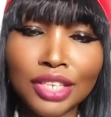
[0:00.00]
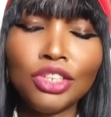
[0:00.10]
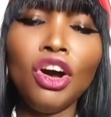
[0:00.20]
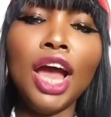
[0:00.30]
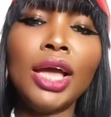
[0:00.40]

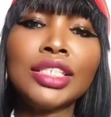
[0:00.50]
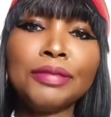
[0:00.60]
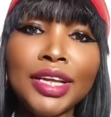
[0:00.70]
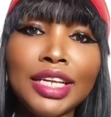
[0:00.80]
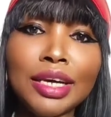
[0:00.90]
Don't
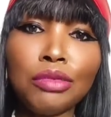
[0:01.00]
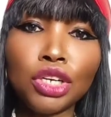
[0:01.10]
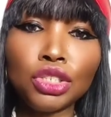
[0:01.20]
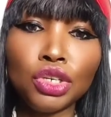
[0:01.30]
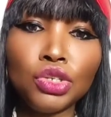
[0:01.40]
expect that I'm
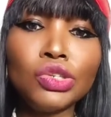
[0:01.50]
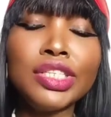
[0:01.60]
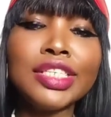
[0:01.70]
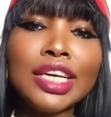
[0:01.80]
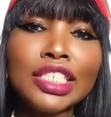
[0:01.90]
going to use
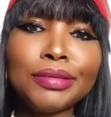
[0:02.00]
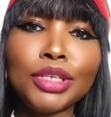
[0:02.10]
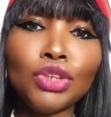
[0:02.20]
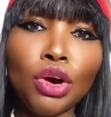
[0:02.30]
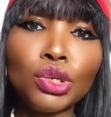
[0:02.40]
the same
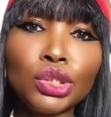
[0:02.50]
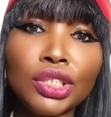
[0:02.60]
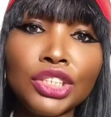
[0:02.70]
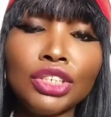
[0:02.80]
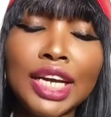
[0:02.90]
spiritual
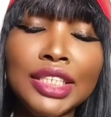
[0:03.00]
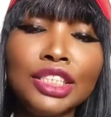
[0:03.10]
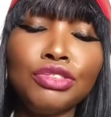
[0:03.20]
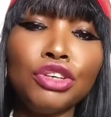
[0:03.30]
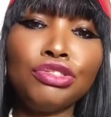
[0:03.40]
consultation that I did
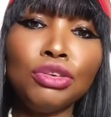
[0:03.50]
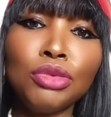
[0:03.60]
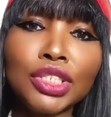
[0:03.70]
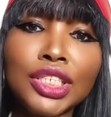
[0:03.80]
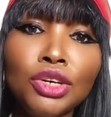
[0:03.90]
for a few
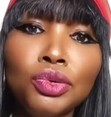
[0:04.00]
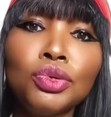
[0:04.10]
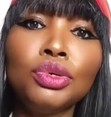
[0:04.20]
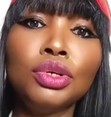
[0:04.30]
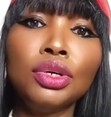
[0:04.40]
months ago